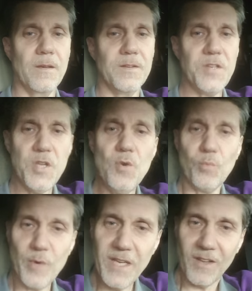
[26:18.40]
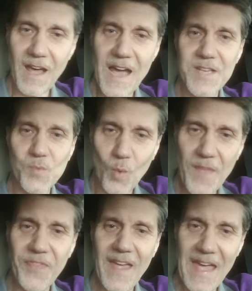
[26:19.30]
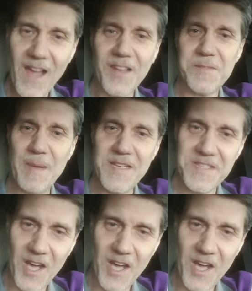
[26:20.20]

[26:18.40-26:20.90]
Do you realize what the hell has been